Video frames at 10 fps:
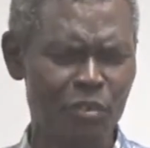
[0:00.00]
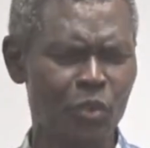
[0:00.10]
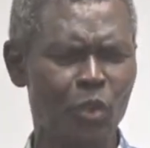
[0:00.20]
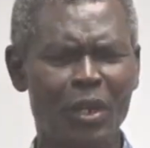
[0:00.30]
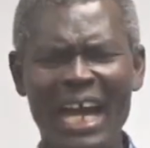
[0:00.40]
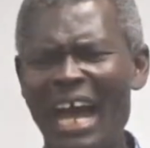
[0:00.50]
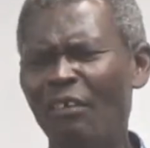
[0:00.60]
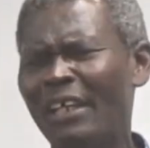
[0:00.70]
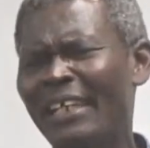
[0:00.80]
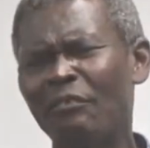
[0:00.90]
You know
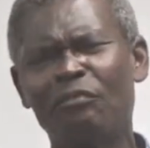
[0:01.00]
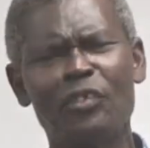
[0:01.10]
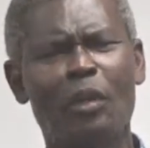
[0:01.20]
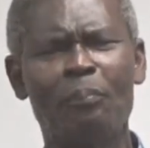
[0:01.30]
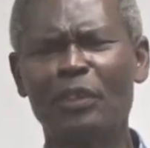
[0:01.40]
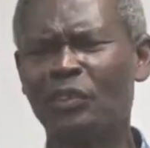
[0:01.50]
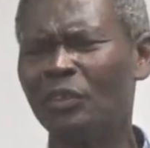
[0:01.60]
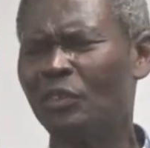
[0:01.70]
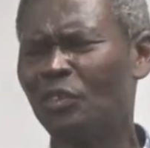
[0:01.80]
I'll give you opportunity